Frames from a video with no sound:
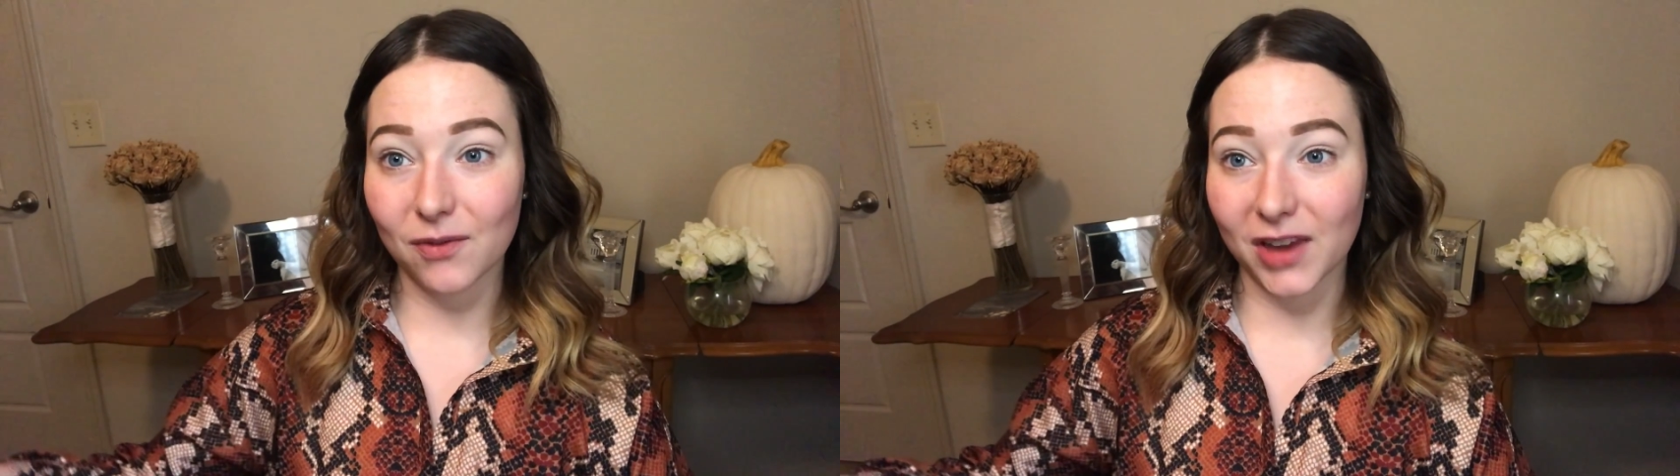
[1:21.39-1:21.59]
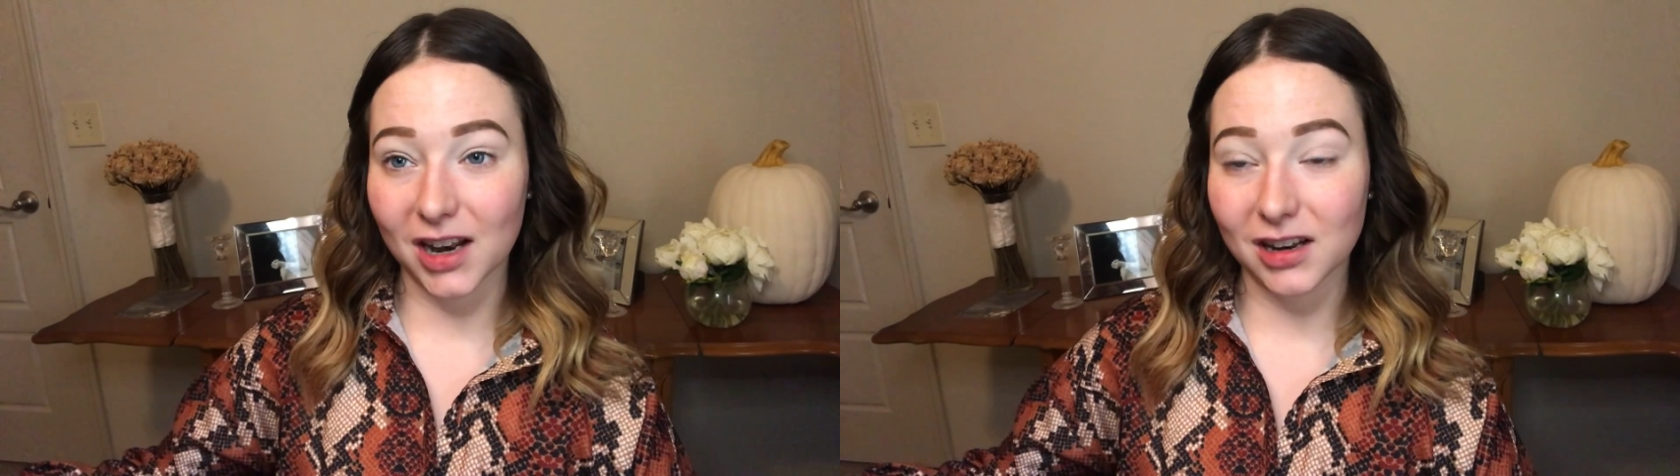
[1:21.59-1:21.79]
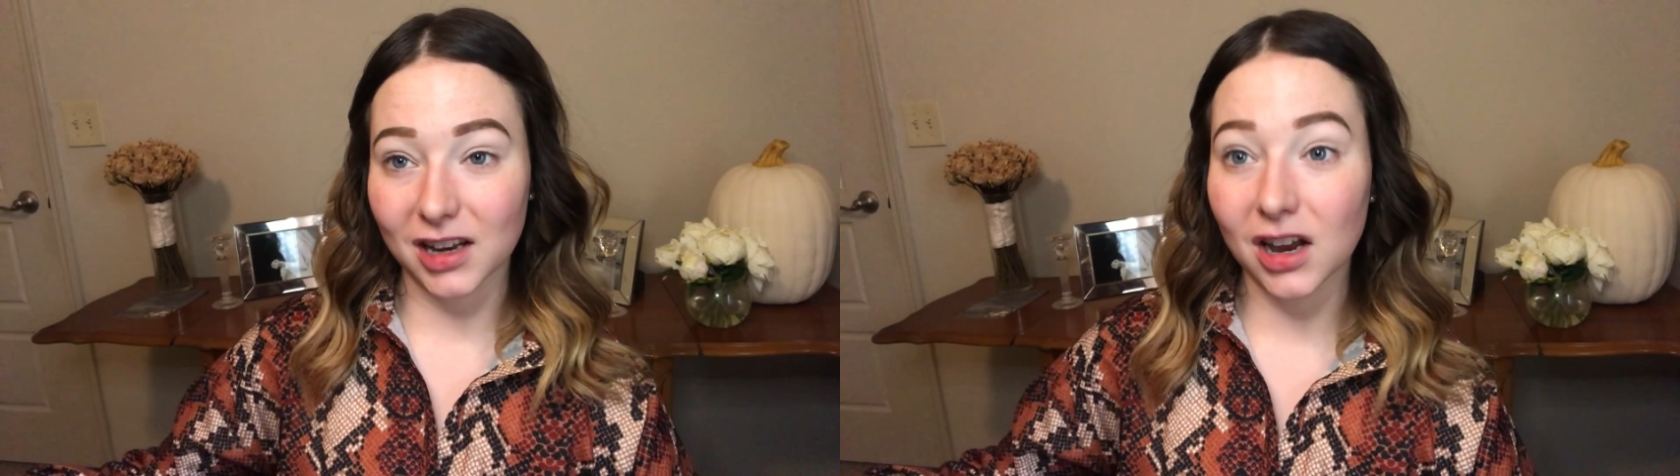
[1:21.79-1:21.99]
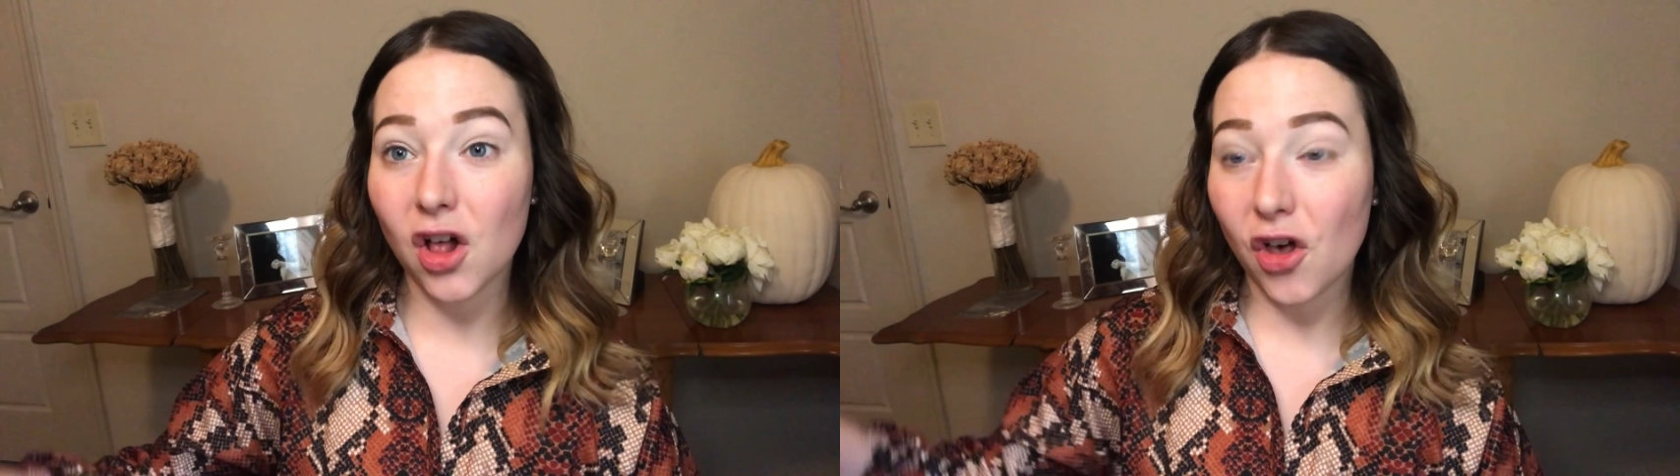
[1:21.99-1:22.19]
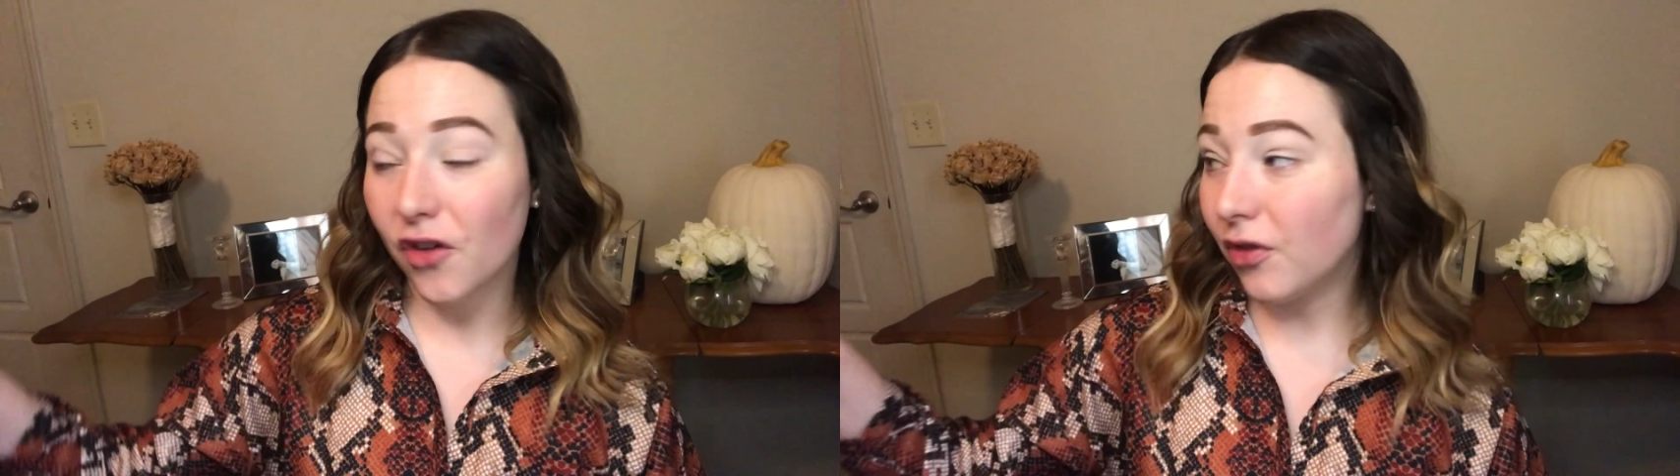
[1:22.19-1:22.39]
vanity
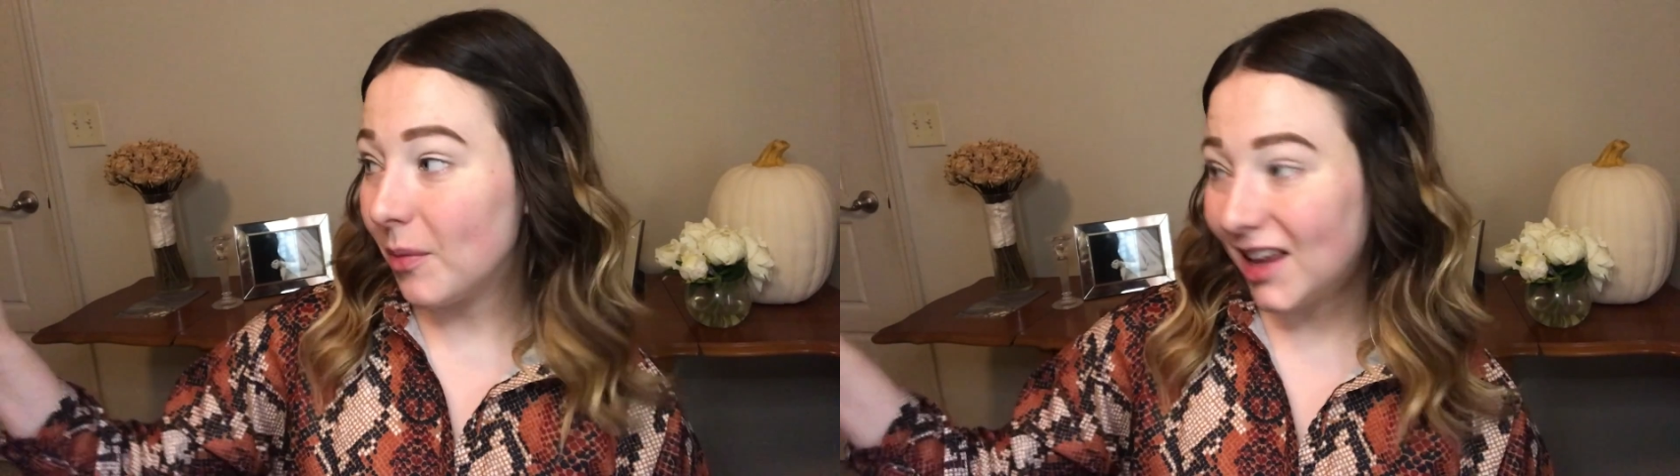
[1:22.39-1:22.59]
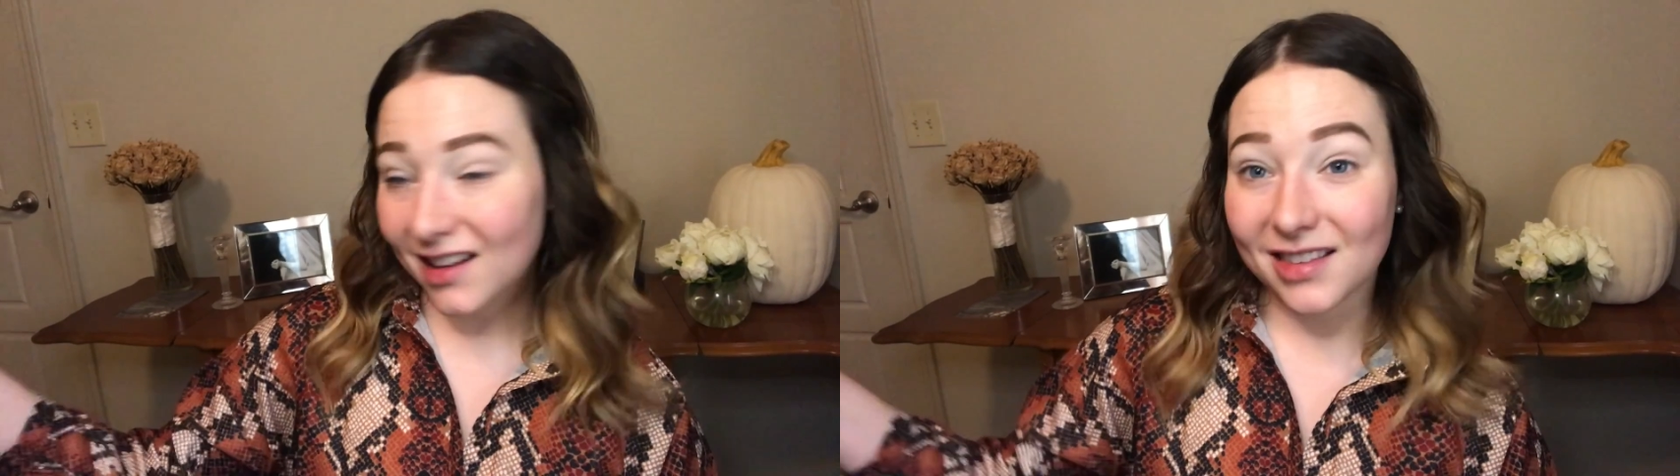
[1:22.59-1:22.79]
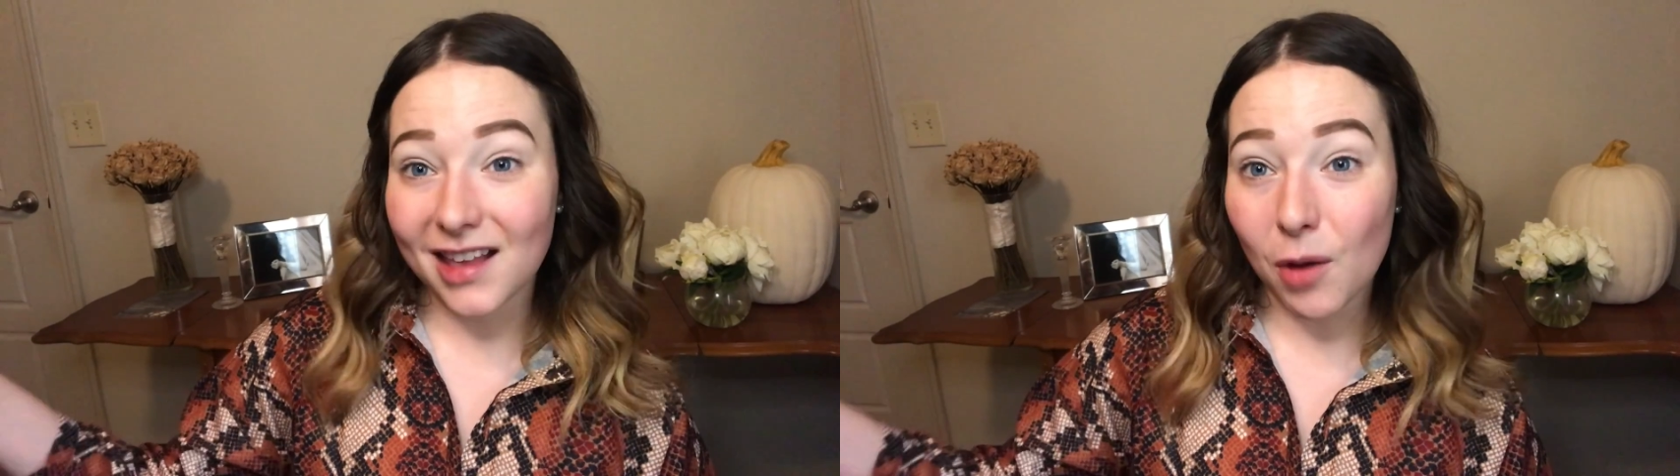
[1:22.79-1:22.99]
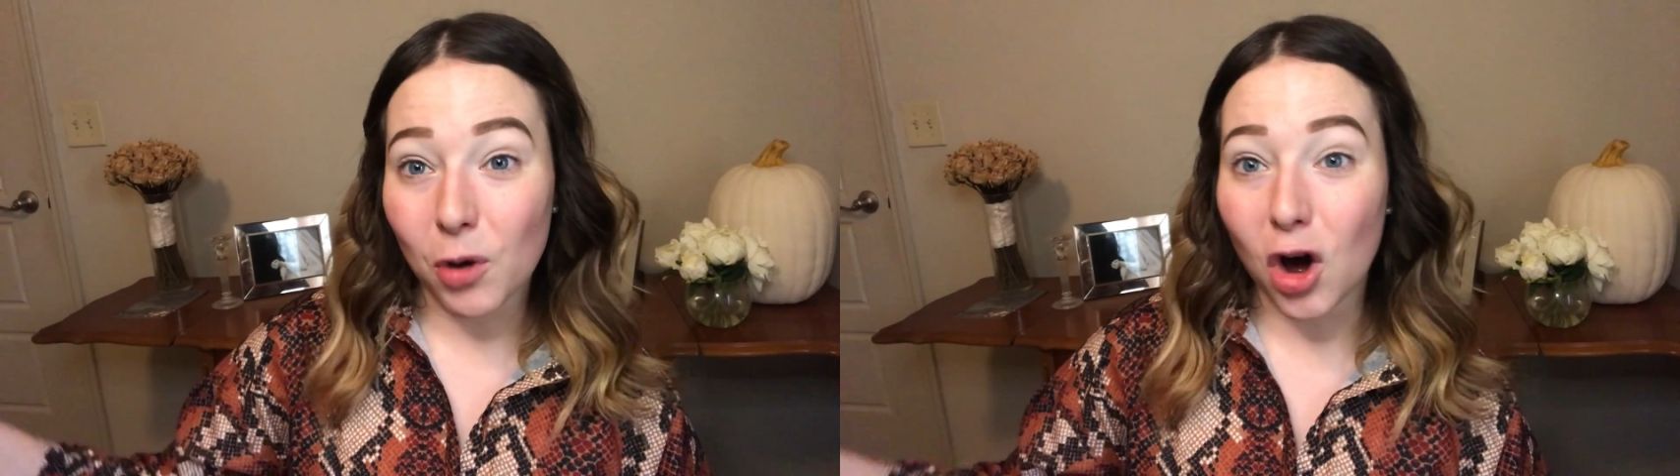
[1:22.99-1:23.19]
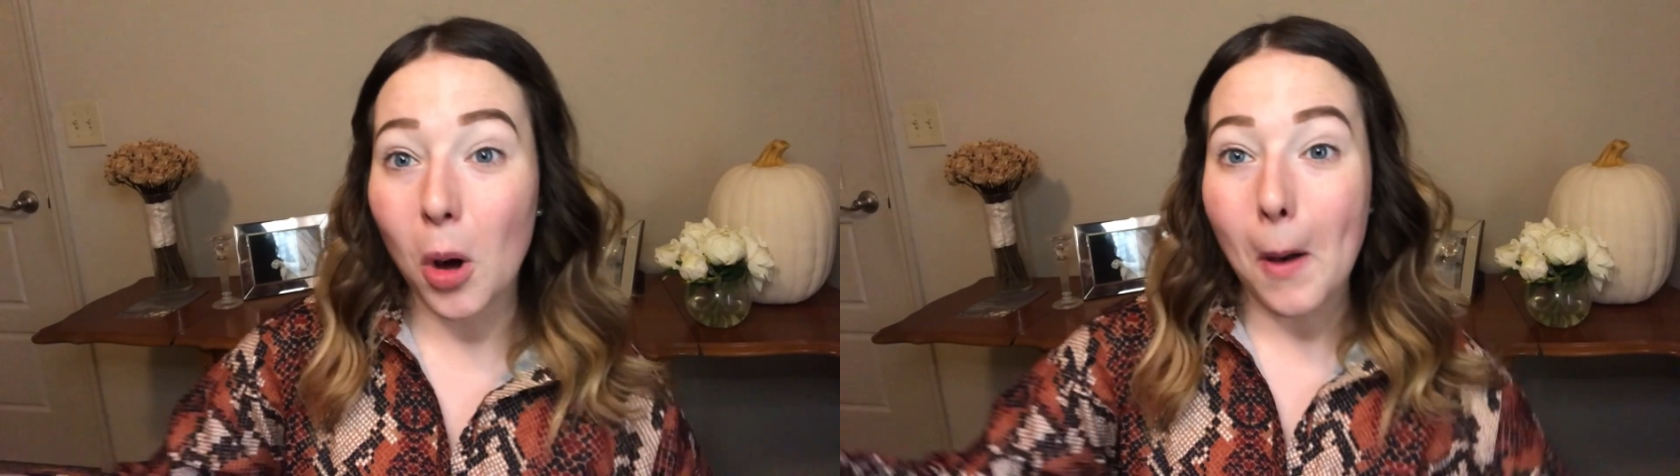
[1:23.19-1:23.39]
from against that
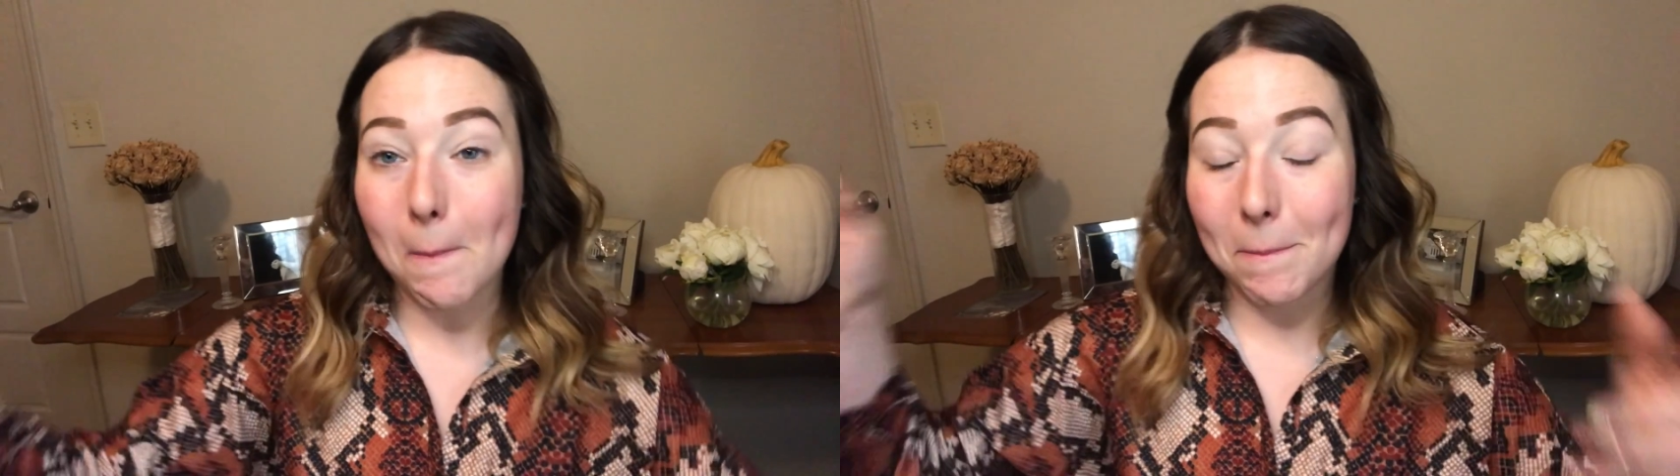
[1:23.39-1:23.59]
wall,